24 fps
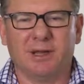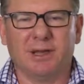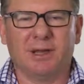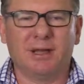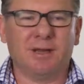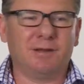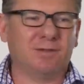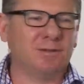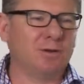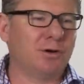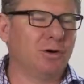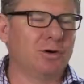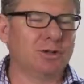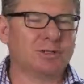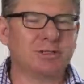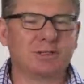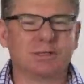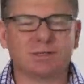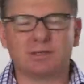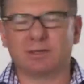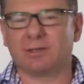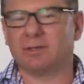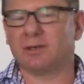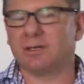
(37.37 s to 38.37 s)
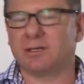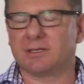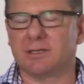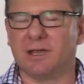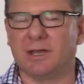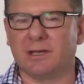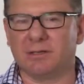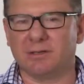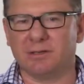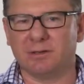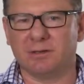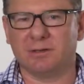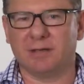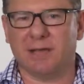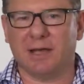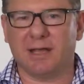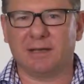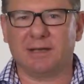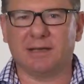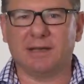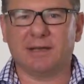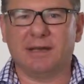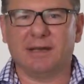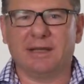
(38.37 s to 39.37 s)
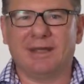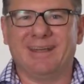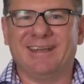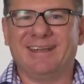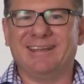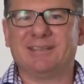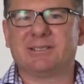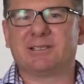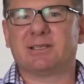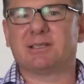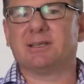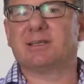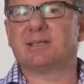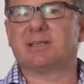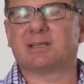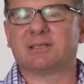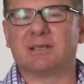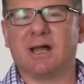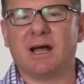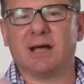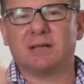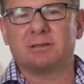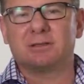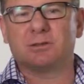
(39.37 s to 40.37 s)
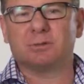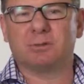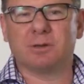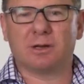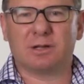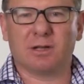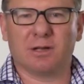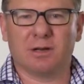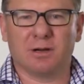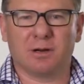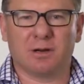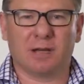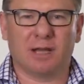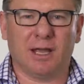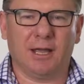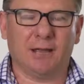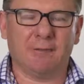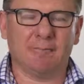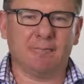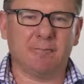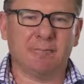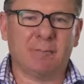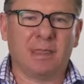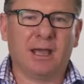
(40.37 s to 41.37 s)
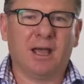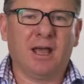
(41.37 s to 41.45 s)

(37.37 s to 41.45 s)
And of course, as soon as they do that, incidents start to occur again.